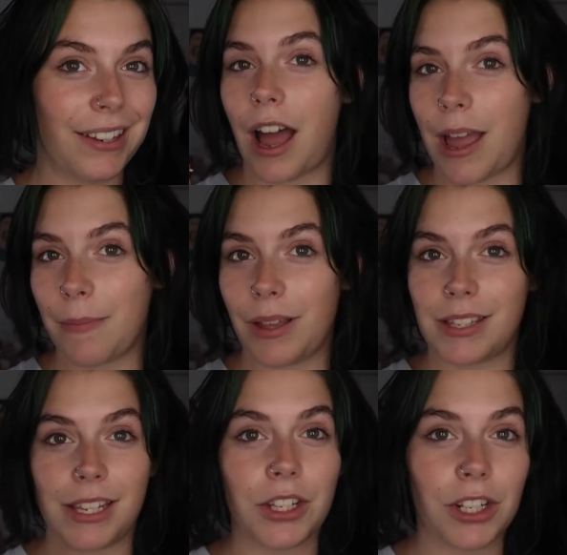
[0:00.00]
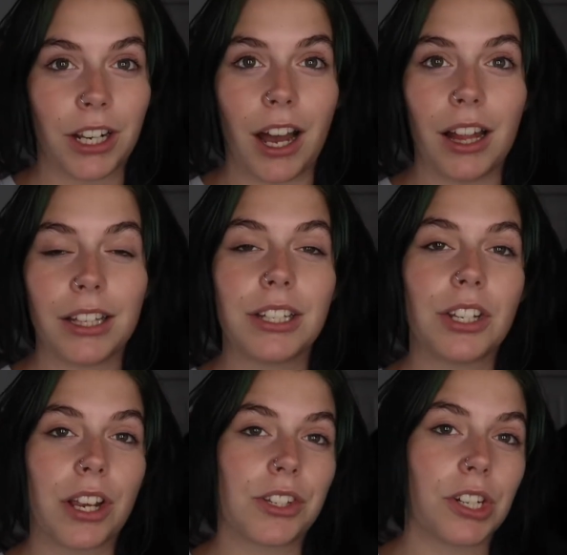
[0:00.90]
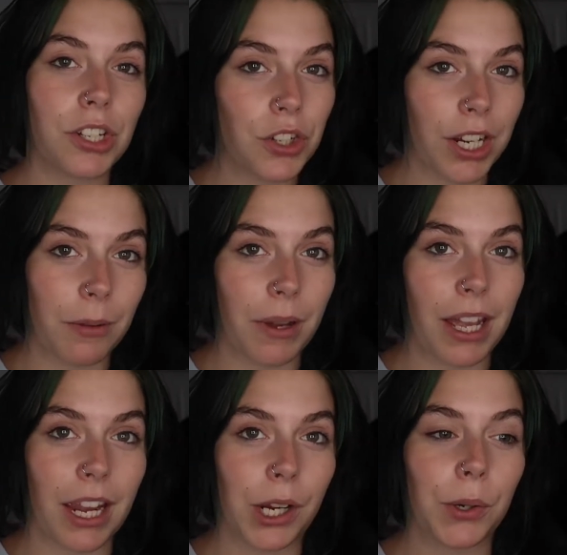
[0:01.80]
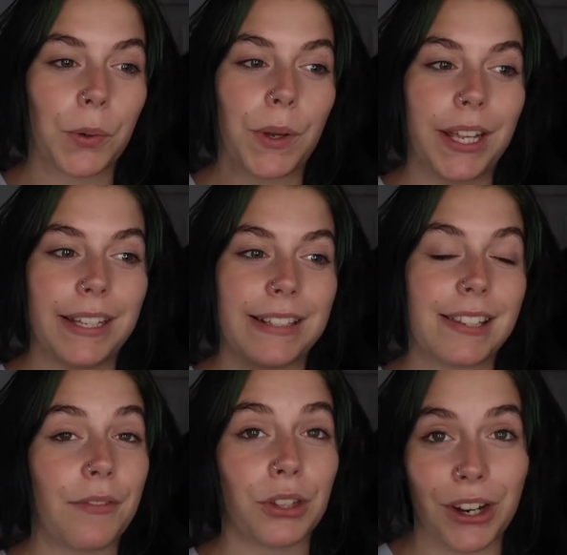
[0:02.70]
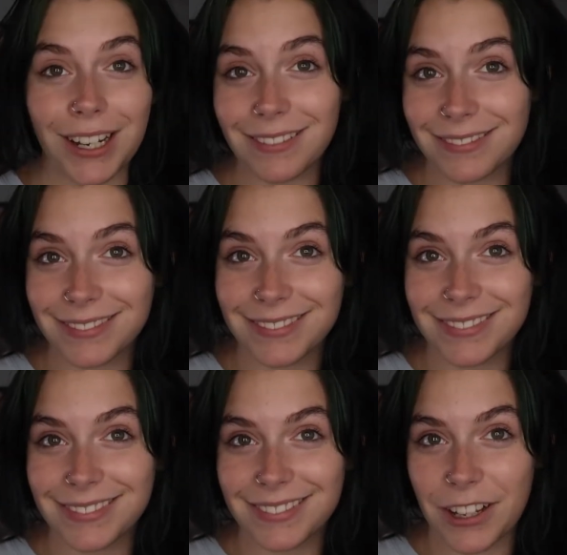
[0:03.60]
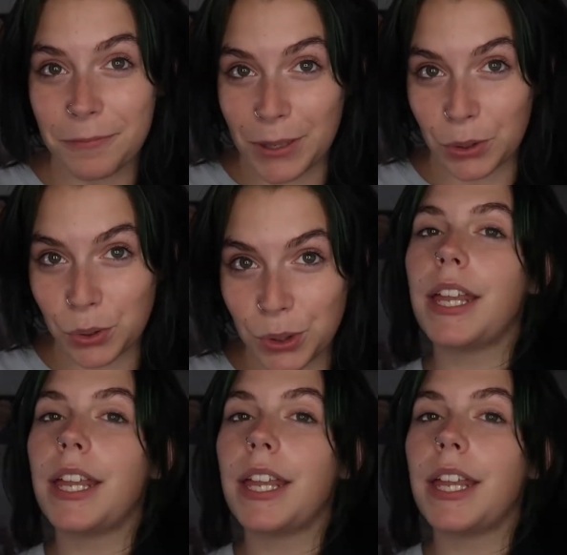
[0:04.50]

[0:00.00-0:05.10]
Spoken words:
I'm a senior in college. I started training my hair in 7th grade of middle school.